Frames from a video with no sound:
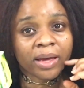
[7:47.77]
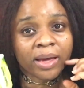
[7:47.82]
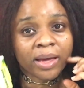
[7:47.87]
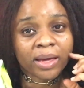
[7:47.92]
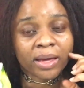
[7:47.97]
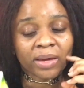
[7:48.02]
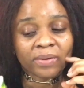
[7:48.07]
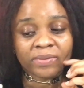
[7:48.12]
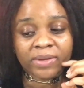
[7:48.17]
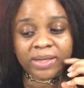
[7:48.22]

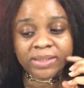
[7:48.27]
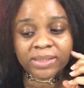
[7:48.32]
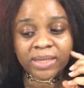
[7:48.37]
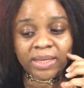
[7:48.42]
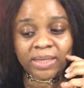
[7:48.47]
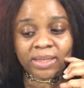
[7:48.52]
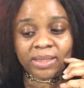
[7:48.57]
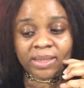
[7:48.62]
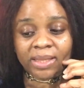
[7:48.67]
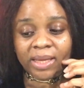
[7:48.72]
there's
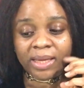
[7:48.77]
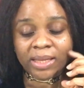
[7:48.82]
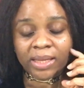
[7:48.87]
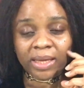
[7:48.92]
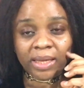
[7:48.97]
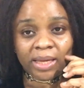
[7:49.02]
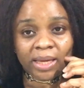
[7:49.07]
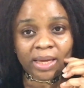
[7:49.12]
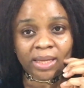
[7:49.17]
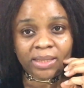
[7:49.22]
anything
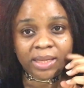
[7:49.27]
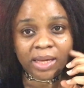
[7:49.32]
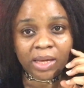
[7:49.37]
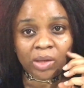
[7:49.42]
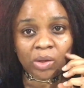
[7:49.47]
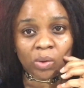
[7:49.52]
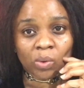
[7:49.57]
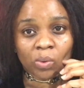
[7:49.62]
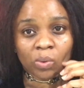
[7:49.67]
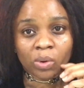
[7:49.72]
again that
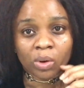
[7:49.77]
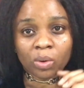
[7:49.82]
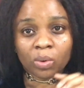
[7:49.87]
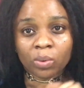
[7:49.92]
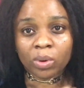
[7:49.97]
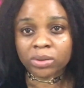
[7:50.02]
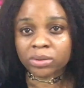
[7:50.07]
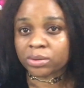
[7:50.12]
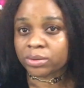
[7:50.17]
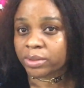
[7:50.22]
you are
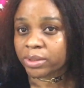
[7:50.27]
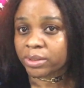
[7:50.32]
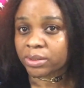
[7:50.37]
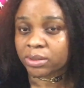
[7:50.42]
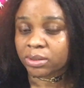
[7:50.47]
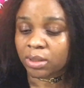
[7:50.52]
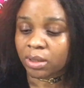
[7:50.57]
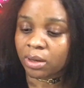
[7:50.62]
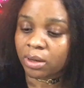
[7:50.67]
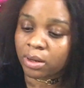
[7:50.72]

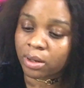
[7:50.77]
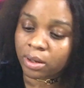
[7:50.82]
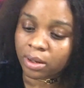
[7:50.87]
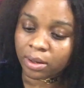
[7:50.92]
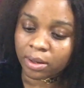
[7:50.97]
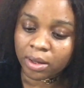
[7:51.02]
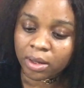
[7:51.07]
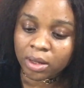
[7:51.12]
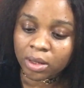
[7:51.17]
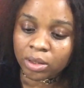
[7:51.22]
wondering,
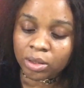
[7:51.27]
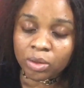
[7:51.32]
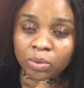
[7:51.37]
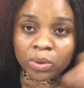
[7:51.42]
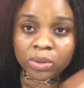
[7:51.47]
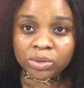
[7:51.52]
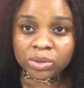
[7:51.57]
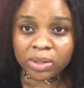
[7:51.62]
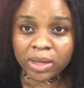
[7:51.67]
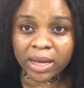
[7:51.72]
you
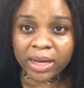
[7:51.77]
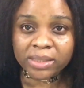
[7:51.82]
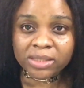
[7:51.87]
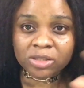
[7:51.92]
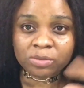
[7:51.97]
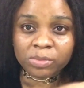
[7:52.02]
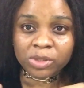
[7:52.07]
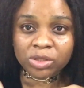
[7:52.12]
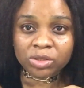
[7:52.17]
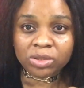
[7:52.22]
want to
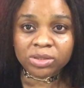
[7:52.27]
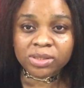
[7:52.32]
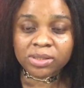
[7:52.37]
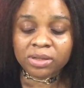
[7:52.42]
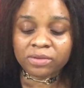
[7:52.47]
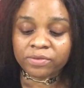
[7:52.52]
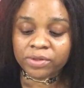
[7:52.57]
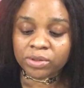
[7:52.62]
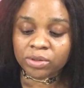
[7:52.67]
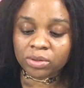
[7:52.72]
ask me, just
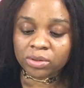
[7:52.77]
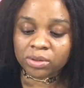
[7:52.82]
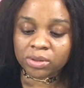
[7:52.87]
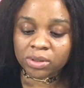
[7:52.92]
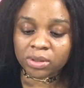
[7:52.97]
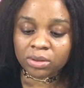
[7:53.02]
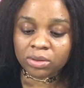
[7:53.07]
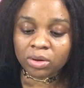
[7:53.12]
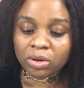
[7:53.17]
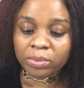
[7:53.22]
leave it on
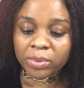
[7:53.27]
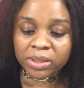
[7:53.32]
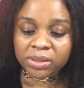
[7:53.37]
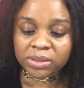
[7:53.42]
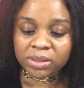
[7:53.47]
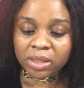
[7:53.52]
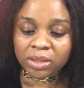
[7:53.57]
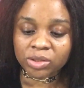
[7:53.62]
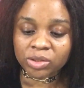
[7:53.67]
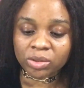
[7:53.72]
the comment
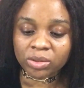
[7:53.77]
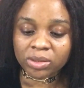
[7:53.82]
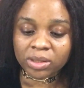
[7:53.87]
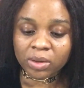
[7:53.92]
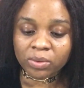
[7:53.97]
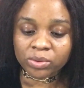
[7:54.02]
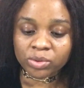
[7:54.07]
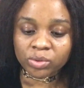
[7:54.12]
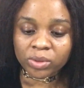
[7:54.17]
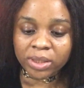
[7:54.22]
section.
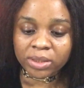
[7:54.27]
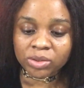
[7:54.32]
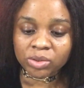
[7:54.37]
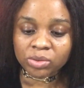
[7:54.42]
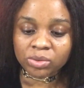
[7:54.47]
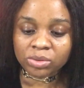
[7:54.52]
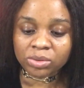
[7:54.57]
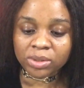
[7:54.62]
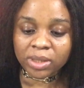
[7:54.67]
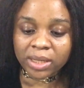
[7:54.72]
I'll try
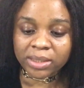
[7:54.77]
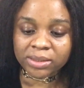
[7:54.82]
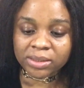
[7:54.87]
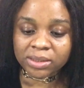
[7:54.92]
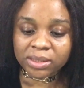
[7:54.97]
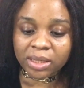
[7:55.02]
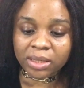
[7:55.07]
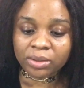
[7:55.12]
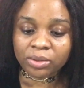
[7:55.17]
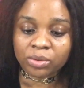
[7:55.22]
to
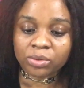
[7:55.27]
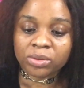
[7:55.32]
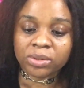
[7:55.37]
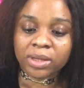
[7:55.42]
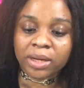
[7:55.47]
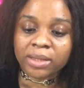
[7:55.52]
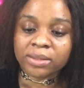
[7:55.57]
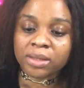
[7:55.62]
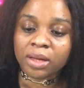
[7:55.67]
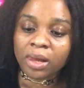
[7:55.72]
answer you
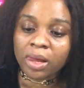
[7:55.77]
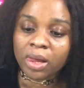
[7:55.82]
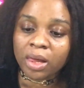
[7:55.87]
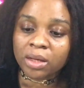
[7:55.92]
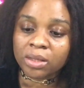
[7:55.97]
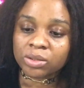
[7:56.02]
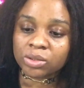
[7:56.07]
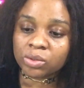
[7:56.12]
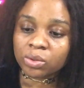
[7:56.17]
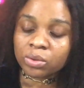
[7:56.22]
that.
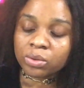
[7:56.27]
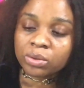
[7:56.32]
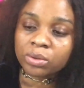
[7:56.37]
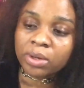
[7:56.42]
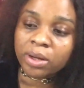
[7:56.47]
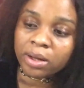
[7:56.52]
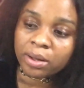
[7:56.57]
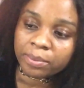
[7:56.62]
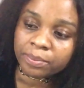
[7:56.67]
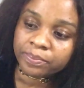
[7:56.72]
So
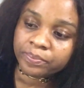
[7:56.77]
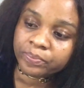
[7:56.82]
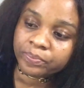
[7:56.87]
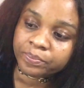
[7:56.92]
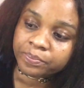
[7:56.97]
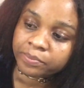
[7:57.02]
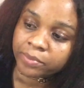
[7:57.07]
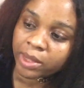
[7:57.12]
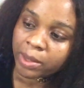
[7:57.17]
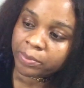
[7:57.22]

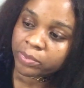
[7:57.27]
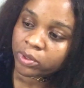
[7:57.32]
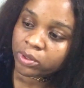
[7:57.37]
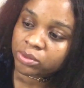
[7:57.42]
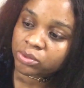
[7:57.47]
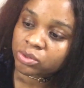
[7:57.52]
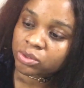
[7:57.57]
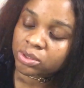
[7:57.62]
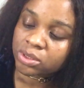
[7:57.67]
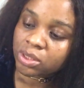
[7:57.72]
I'm going
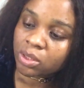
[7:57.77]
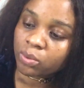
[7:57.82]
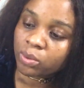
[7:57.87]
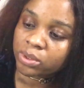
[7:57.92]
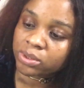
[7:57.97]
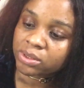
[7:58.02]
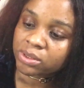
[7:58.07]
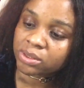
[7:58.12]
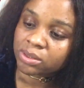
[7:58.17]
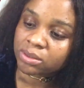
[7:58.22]
to say
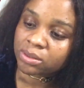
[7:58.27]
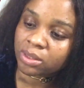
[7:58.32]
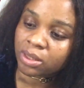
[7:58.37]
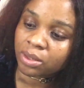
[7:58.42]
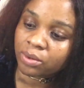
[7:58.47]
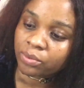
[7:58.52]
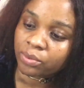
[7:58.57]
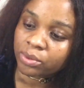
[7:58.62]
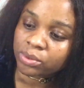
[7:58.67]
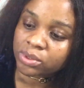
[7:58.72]
what
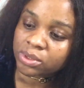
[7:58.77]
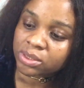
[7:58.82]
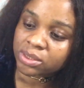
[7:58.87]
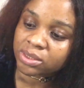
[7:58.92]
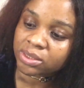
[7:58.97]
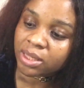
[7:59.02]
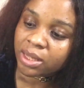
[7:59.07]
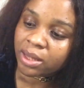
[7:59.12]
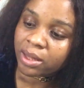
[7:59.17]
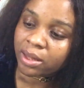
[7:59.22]
they wrote
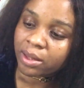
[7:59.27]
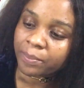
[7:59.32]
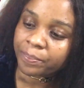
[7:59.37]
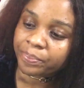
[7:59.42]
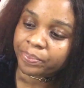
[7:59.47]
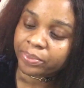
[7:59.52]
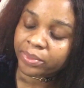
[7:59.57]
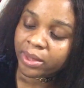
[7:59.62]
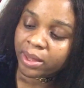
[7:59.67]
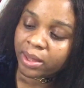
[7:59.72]
inside
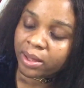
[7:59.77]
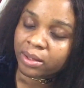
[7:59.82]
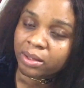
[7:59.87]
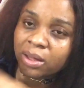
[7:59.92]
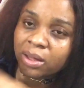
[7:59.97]
there.